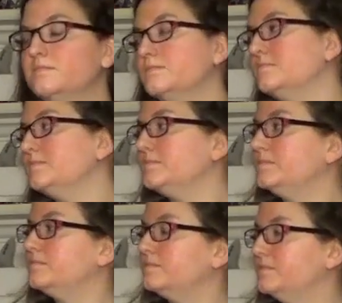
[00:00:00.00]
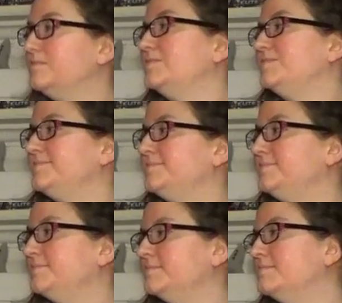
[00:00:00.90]

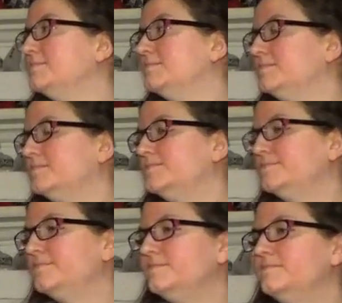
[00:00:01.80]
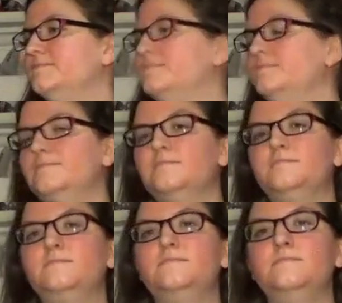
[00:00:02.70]

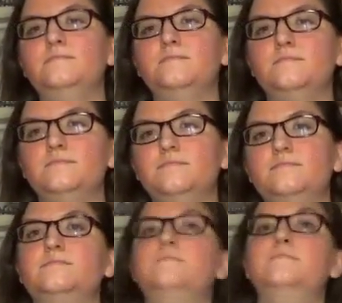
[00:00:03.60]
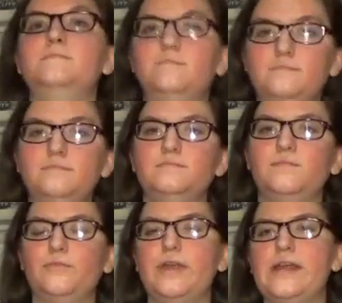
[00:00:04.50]

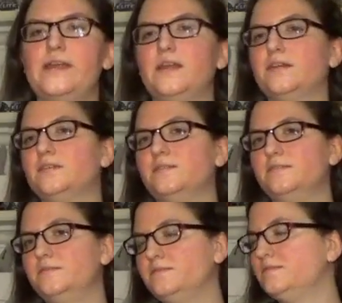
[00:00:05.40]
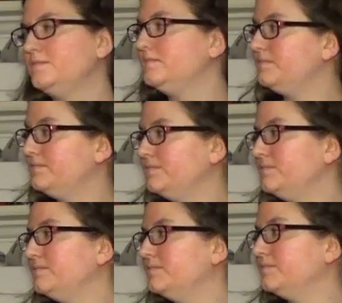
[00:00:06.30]

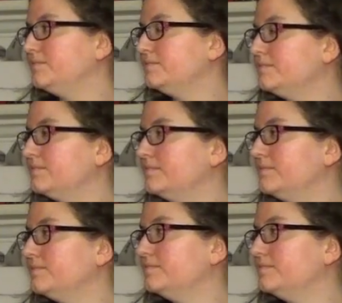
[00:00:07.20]
No words are spoken by the person on screen.